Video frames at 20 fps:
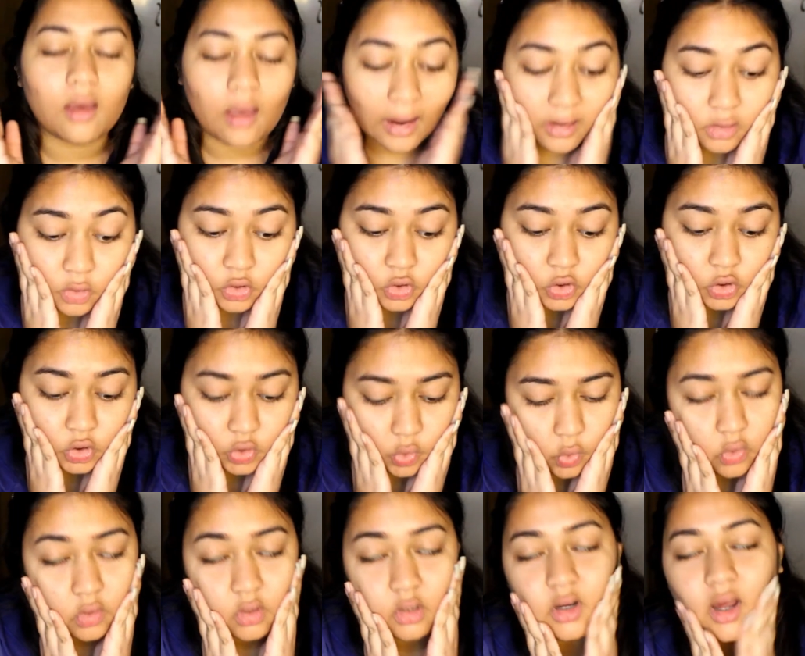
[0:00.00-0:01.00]
I look
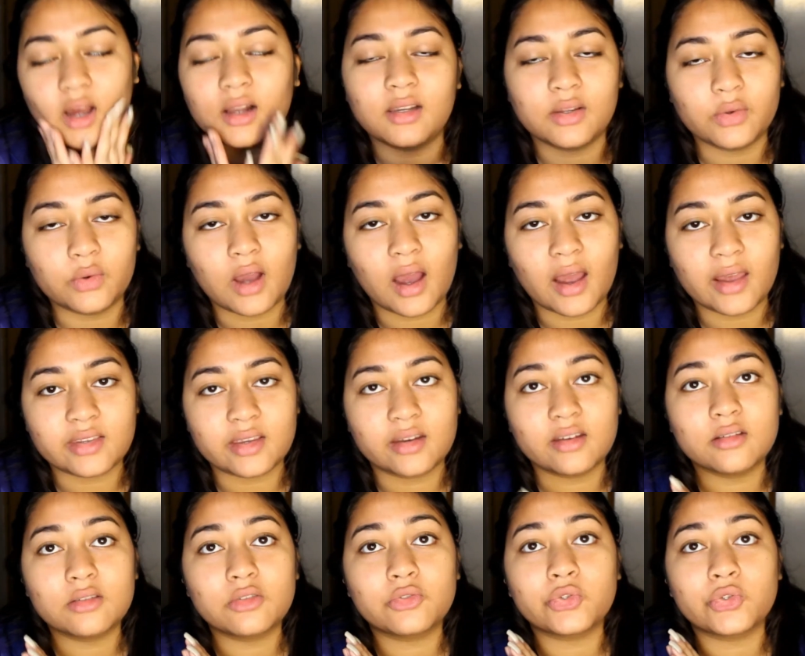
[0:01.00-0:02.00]
so dull, you guys, and
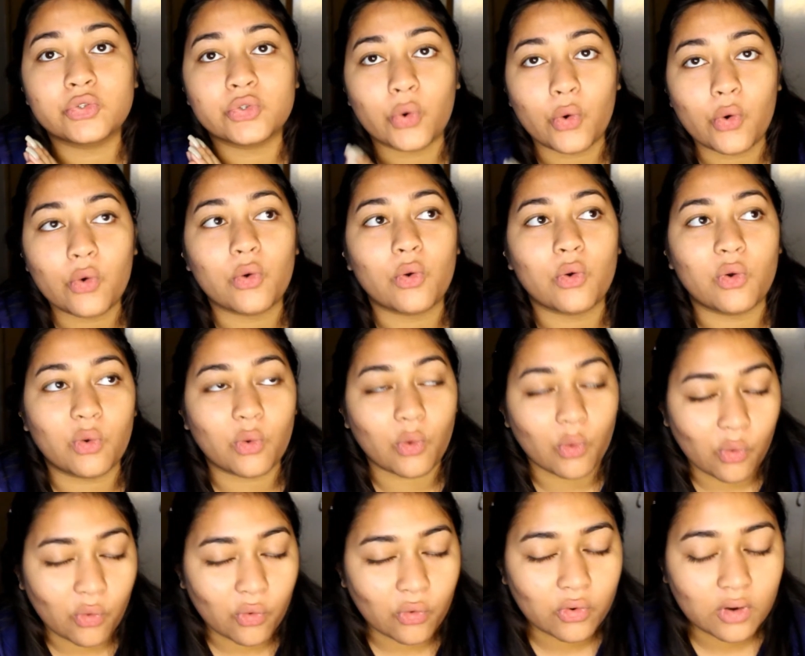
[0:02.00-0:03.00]
it's so
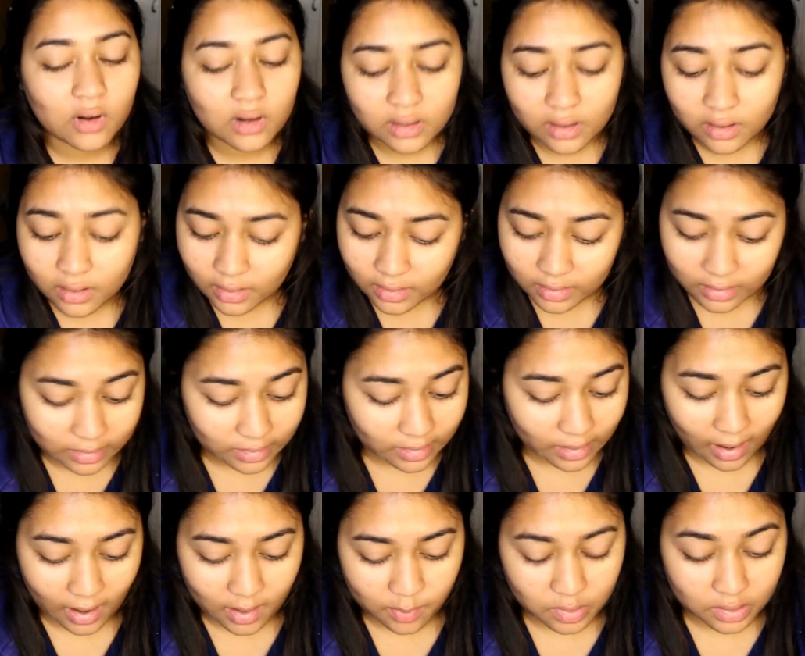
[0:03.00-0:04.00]
cold.
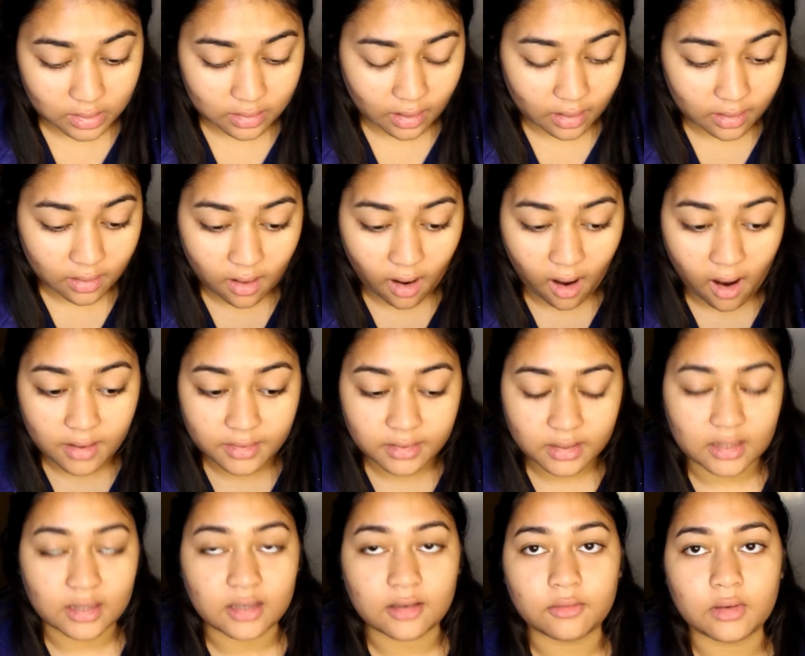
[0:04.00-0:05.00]
I mean, I
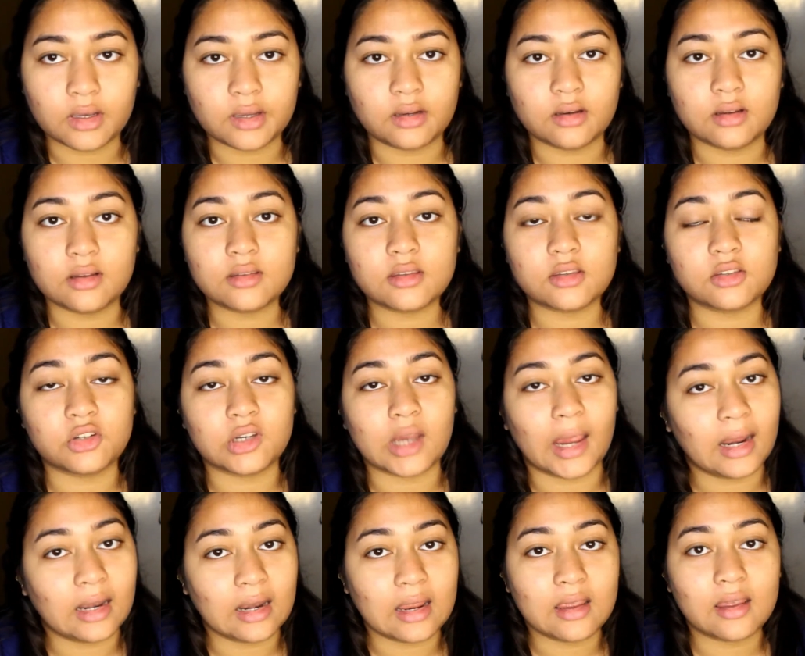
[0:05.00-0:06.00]
can't even. It's
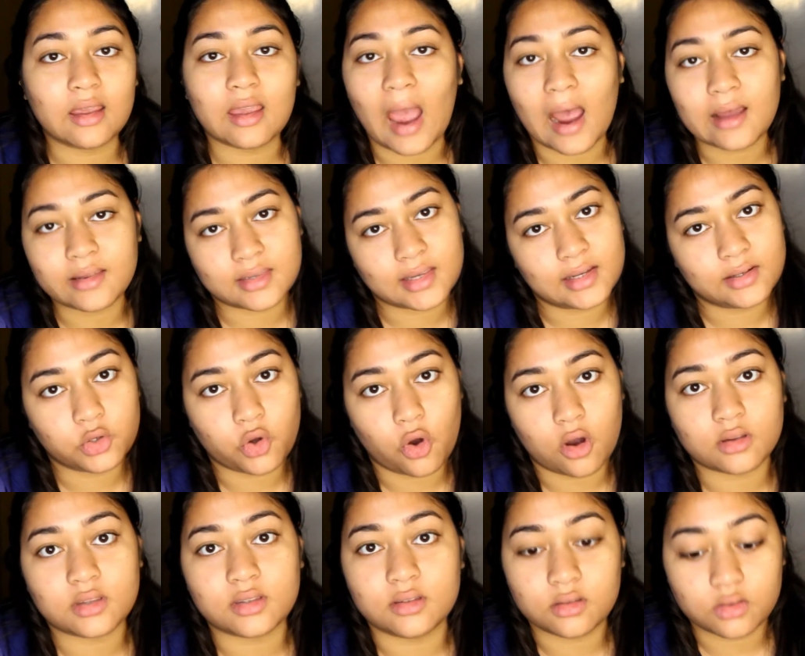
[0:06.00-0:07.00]
raining cats and
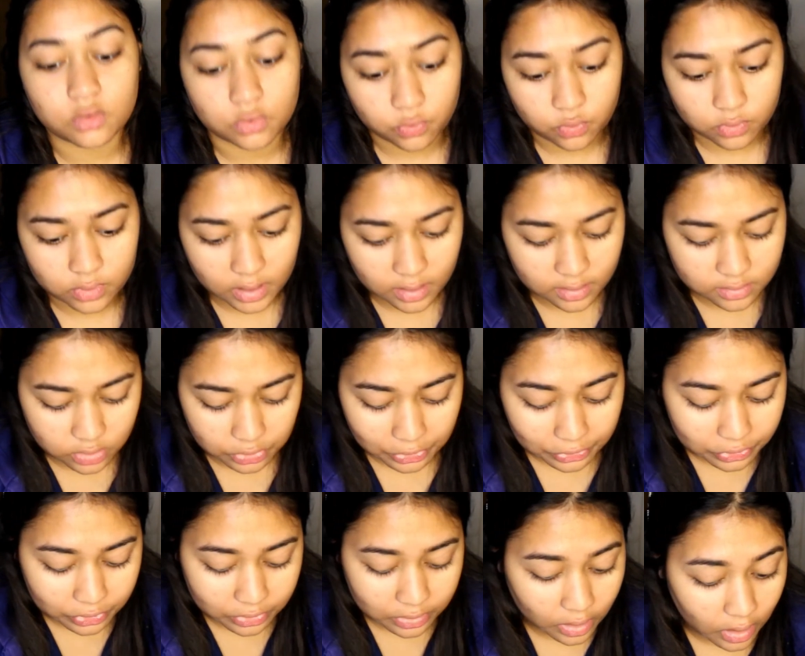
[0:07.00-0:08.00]
dogs since 2 days
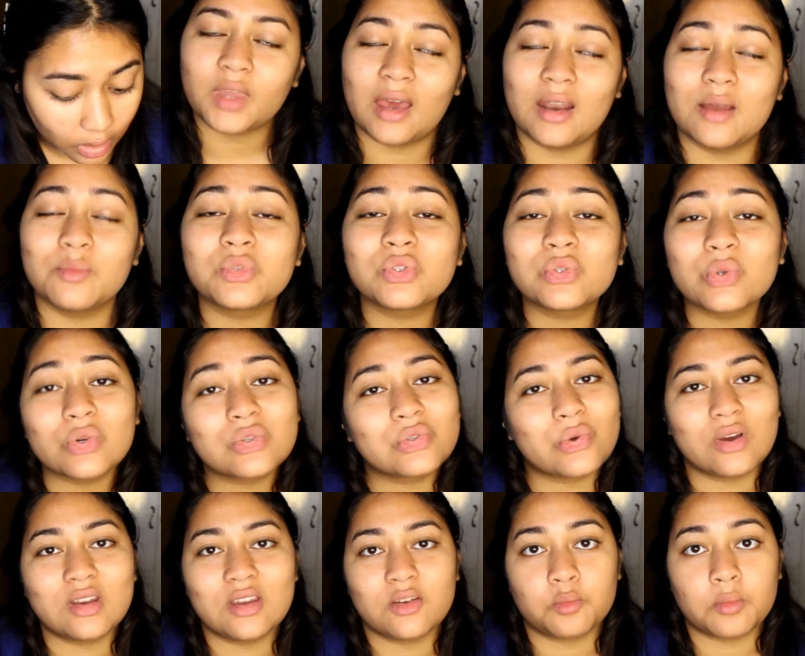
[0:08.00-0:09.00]
here, and I'm so
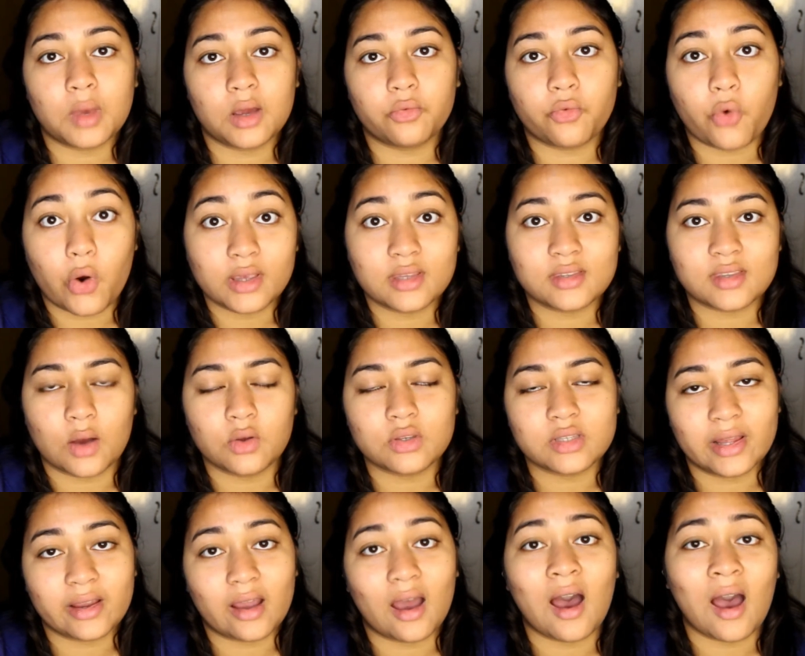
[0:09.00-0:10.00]
sorry if my voice sounds
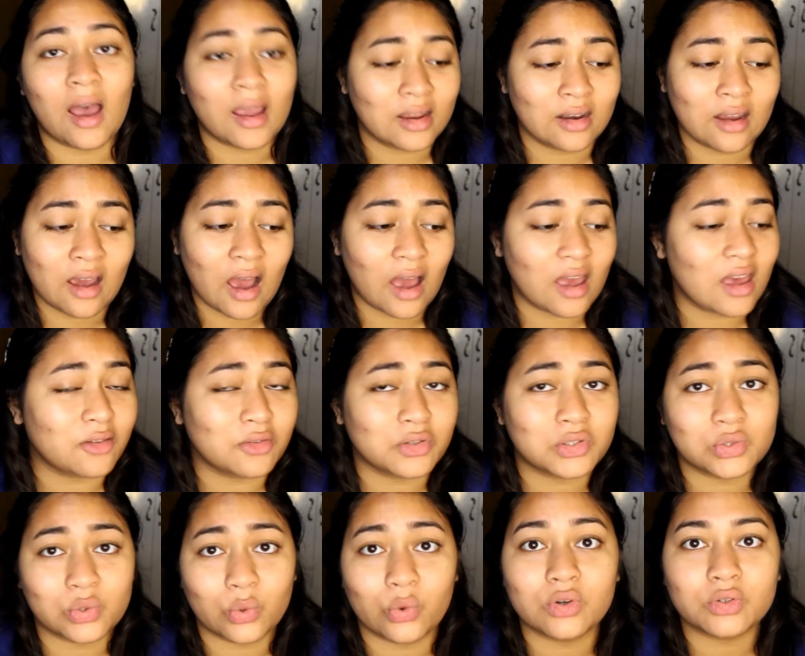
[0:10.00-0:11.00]
like a hyena. I have a
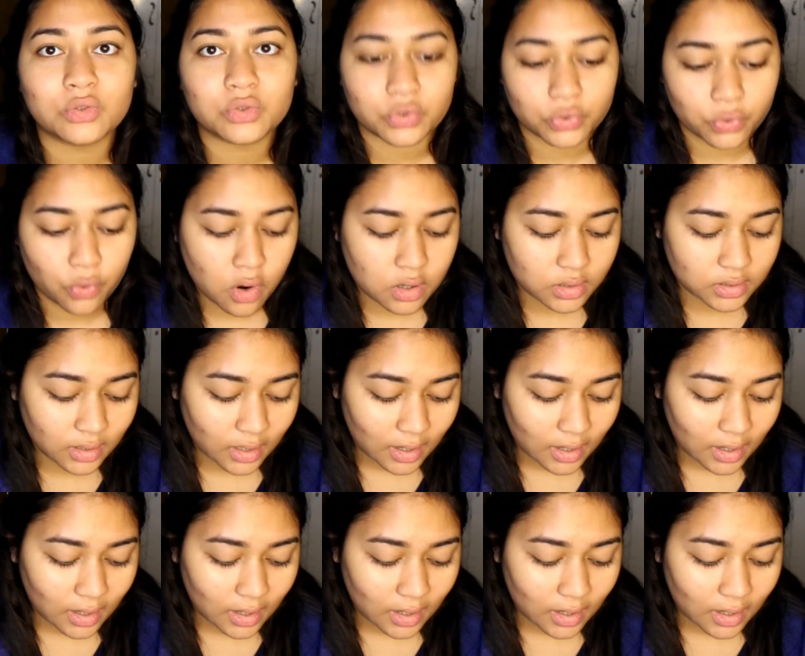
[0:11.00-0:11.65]
sore throat.